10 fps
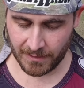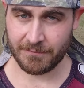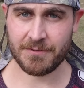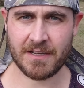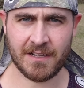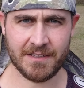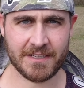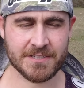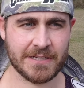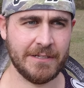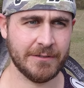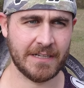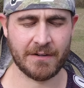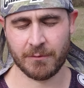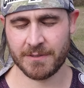uh, for the holidays. So I know
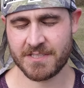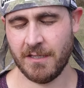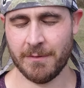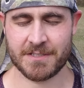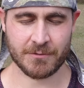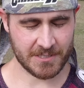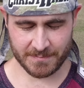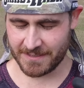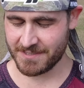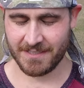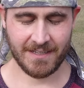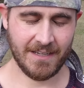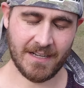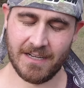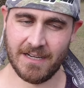not everyone celebrates Christmas.
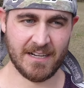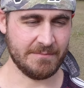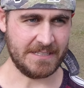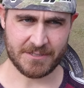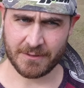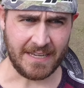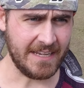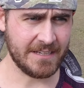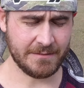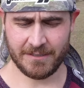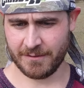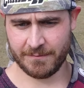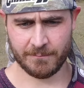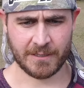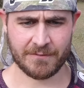Um, that's okay, you know,
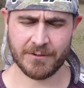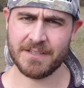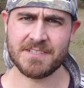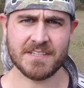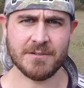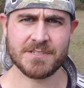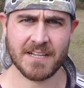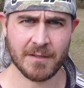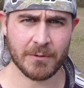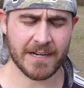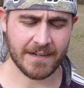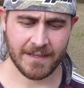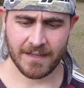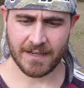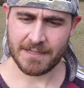whatever it is that you celebrate
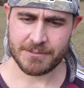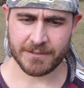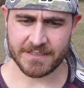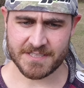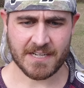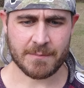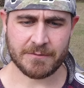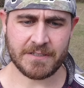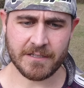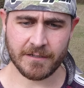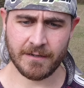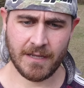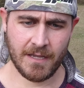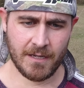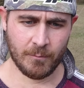uh, during this time of year.
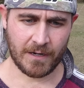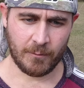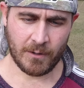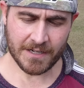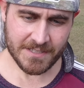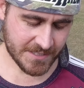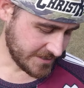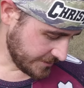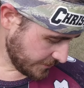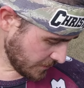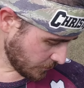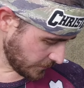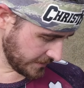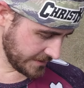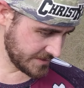What I wanted to do
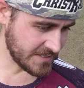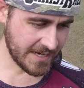was